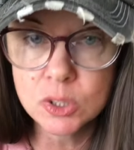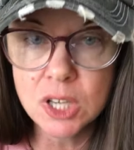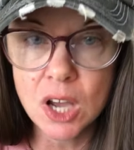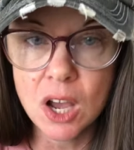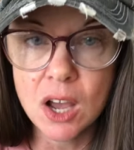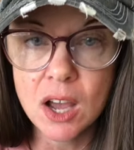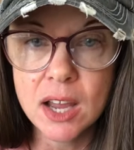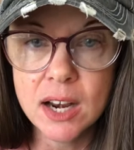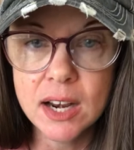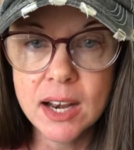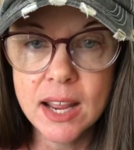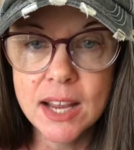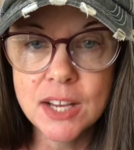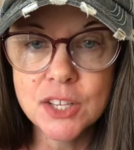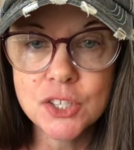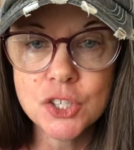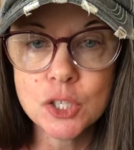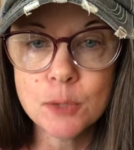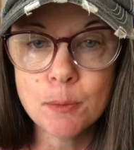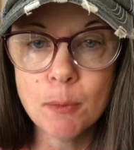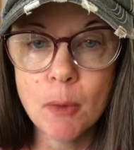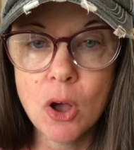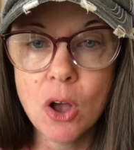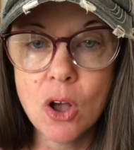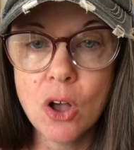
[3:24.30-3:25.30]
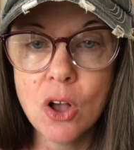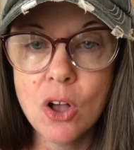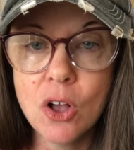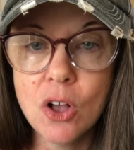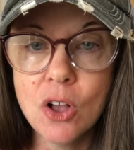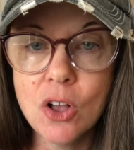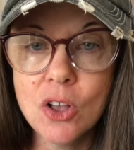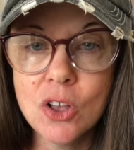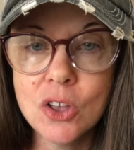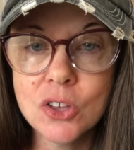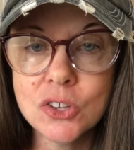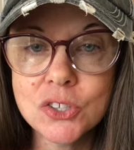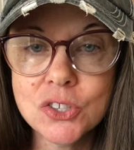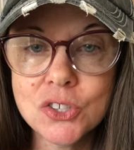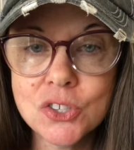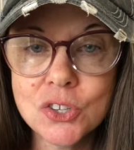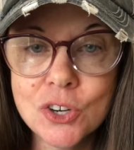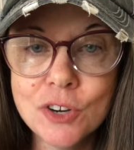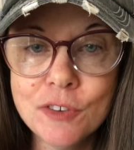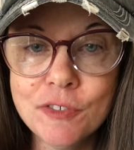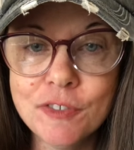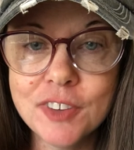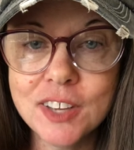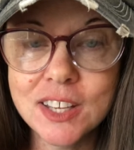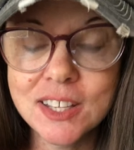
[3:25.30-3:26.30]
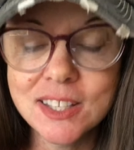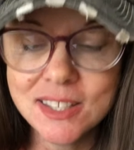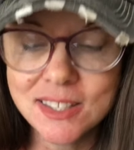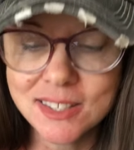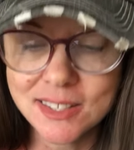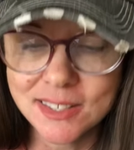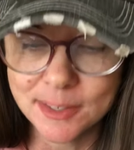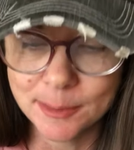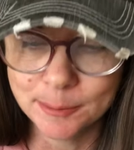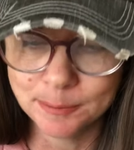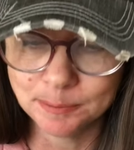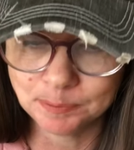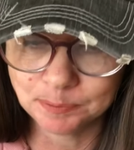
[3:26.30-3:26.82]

on a small surface,